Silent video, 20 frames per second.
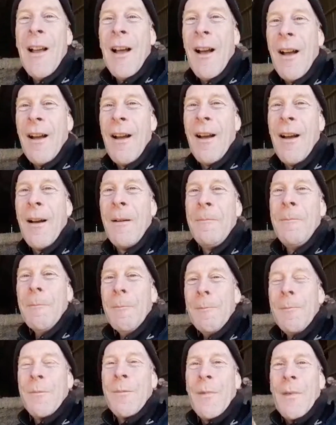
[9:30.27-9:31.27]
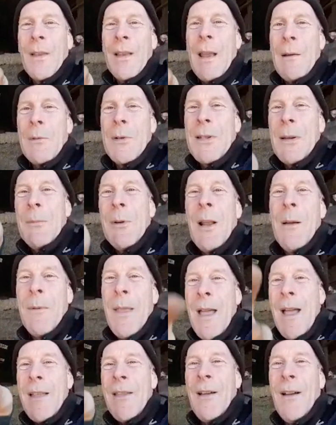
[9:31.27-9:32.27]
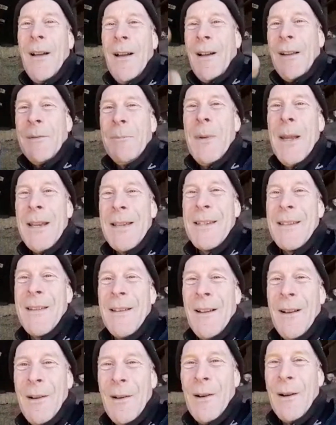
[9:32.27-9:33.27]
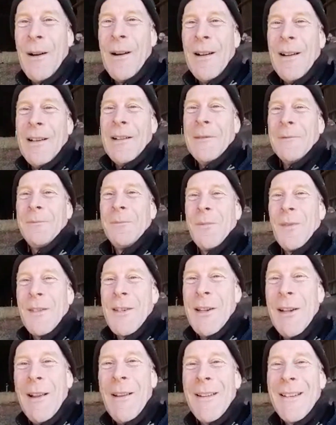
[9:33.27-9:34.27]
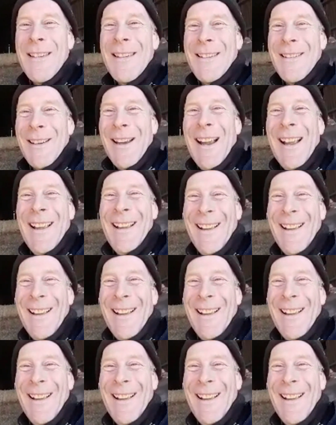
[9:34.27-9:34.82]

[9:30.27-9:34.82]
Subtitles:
There was someone up there that I'd missed. Oh, do you know this is...